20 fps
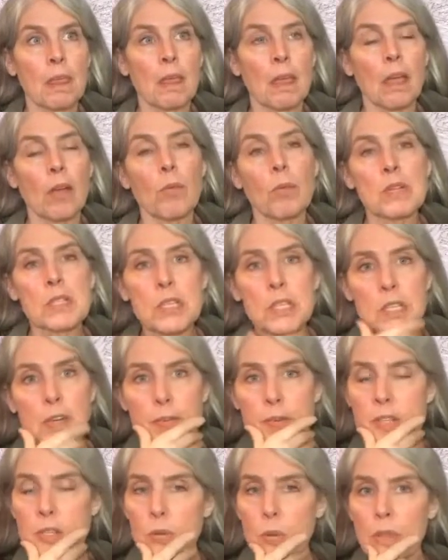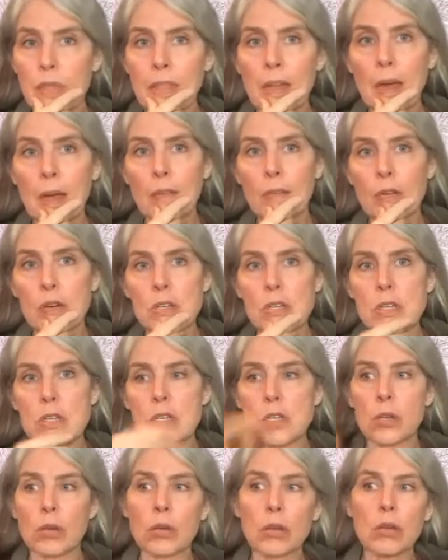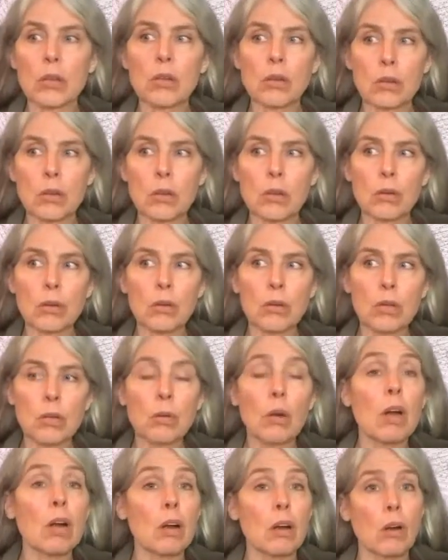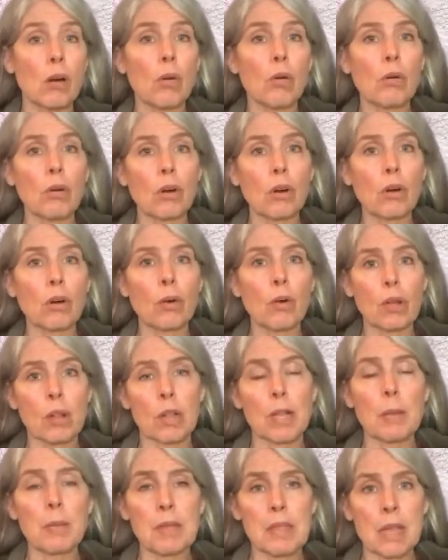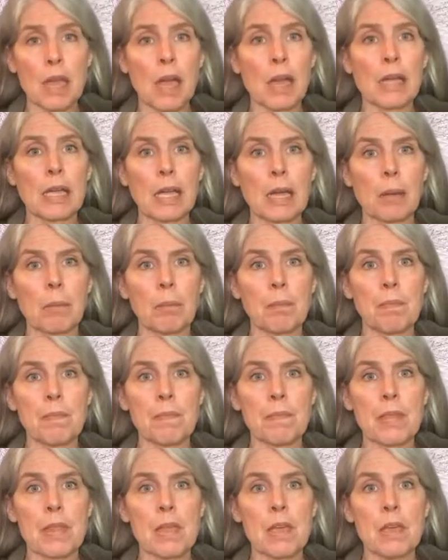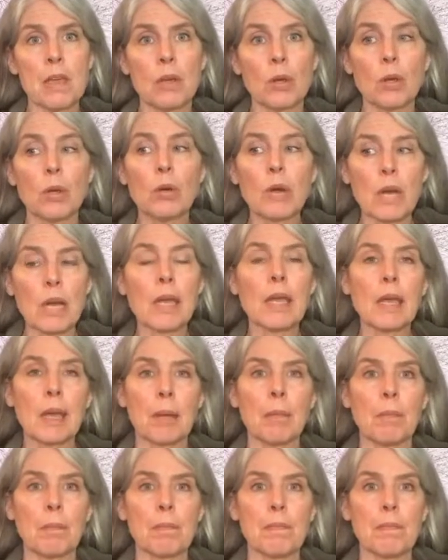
And what's the difference with that versus who you are, or claiming the I am, who I am?